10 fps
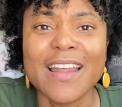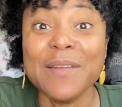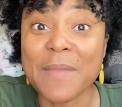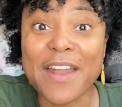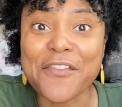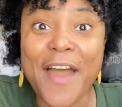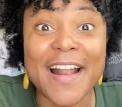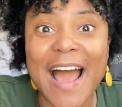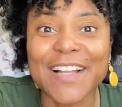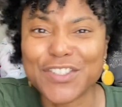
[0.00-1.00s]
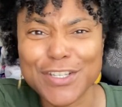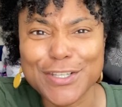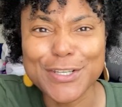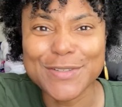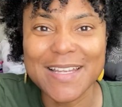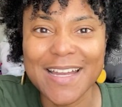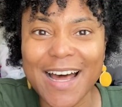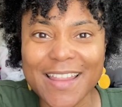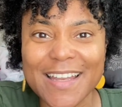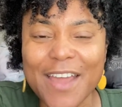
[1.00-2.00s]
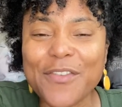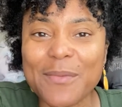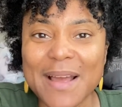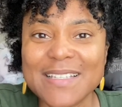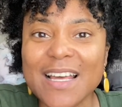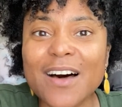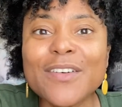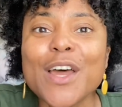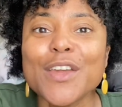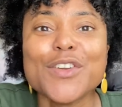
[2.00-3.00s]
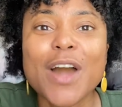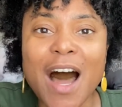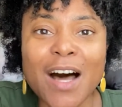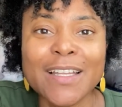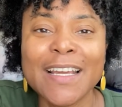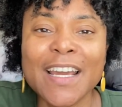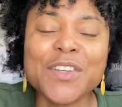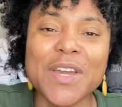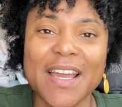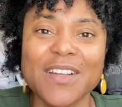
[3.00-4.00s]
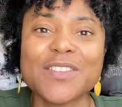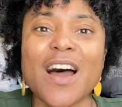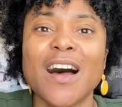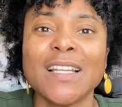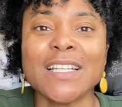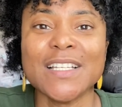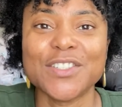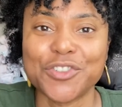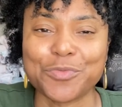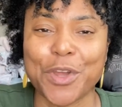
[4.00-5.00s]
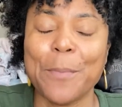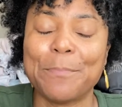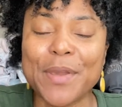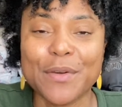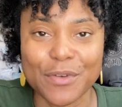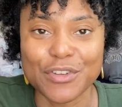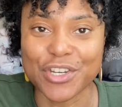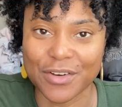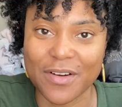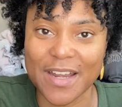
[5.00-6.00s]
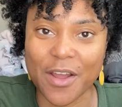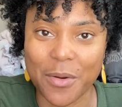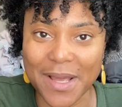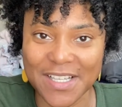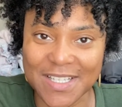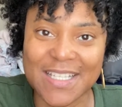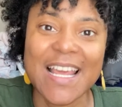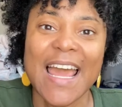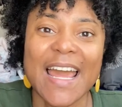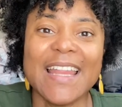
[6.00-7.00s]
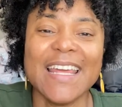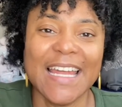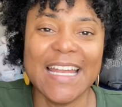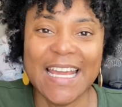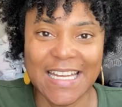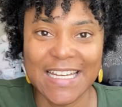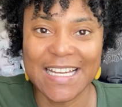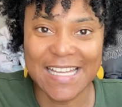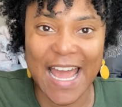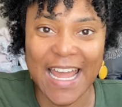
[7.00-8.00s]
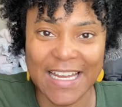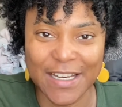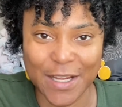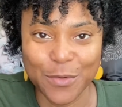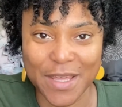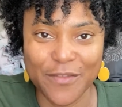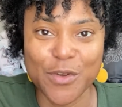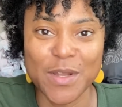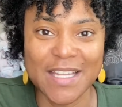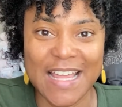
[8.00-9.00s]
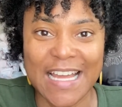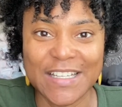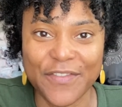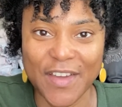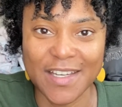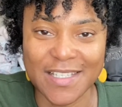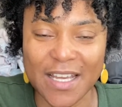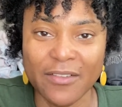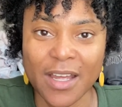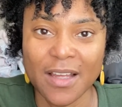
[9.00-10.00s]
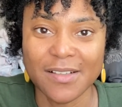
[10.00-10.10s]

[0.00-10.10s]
And matter of fact, I just used it the other day for myself. You call in, you answer all of these computer generated questions, and then at the end of the day, they don't give you anything definitive.